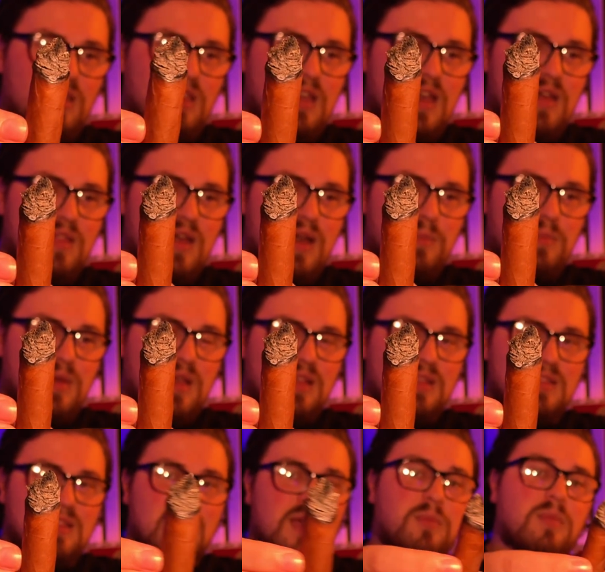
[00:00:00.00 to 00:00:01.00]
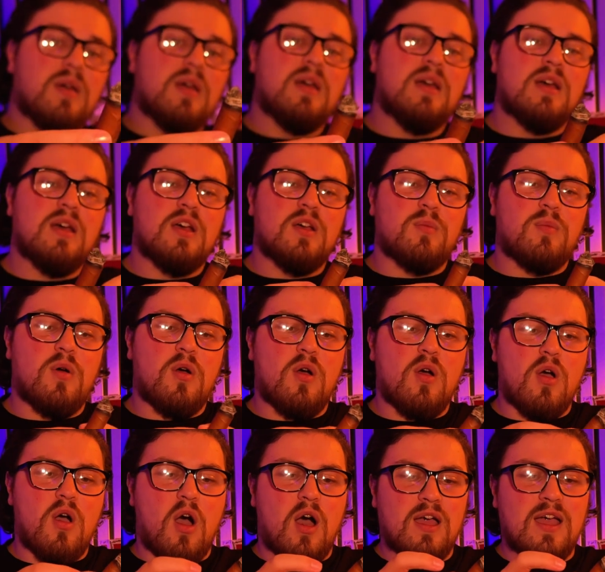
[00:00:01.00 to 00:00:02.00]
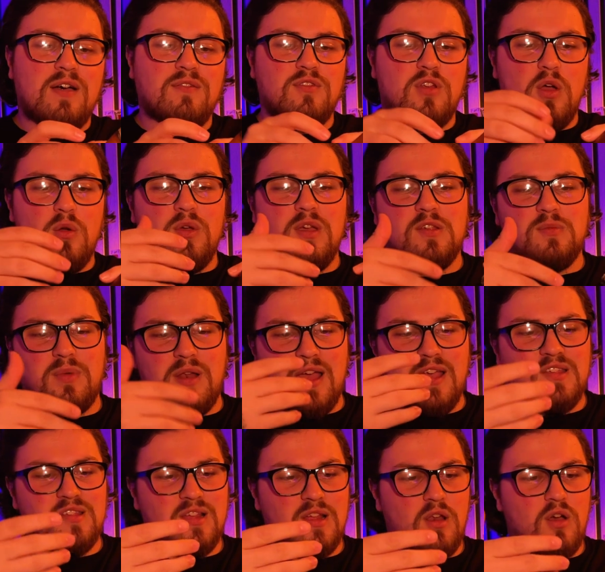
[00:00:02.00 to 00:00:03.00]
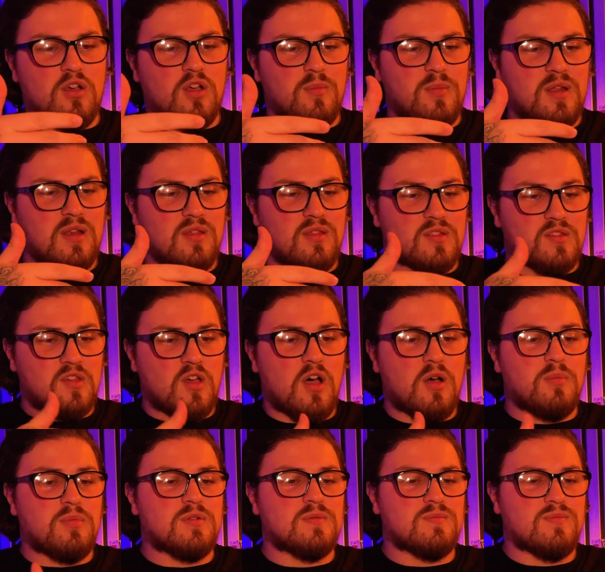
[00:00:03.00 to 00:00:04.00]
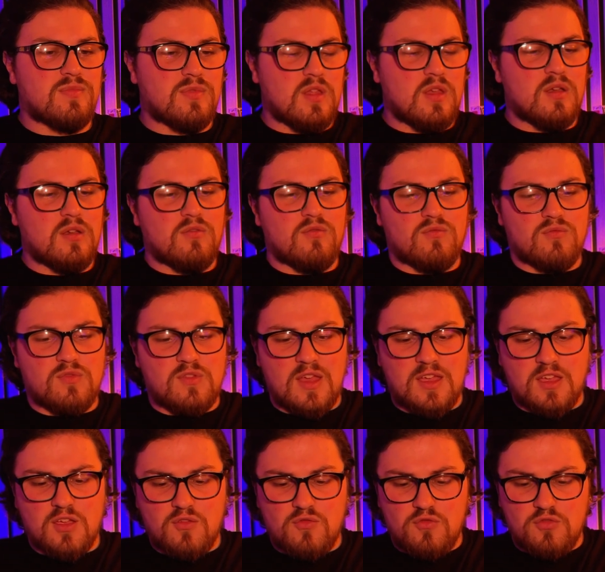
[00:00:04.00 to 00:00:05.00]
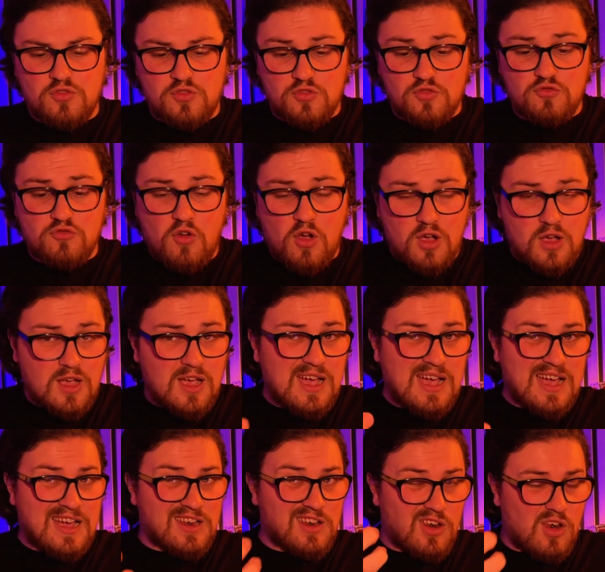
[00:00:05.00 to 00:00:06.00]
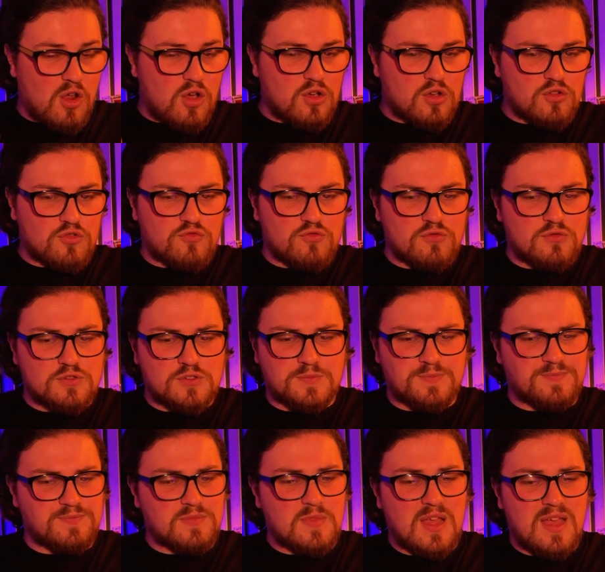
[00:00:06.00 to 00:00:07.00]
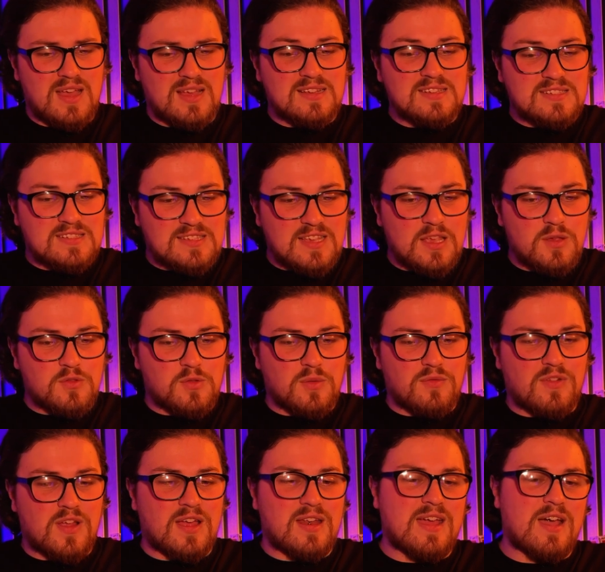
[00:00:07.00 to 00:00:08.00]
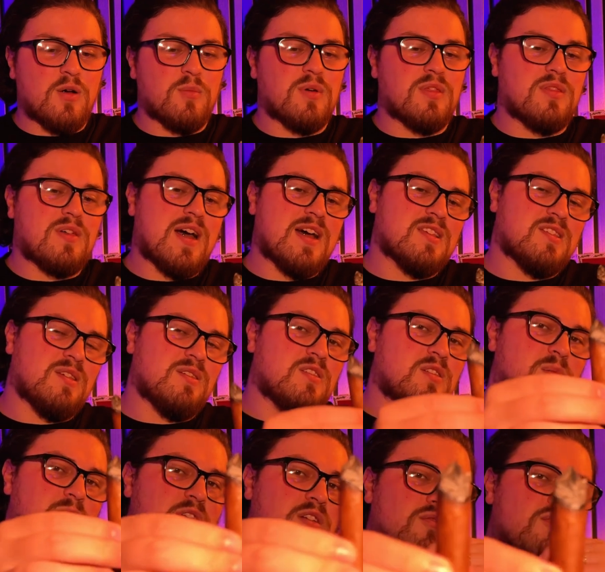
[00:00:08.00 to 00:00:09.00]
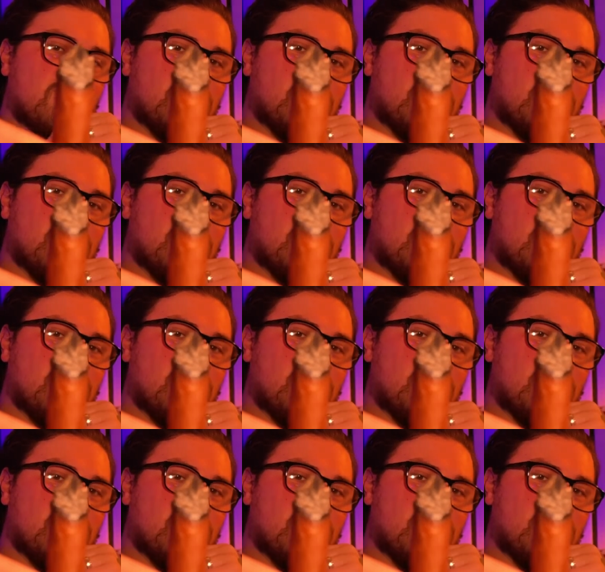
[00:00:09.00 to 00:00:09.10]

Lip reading: You get that big dip. But I have noticed placing that longer bit at the top, taking stronger and longer draws, seems to be flattening out, but that seems to be a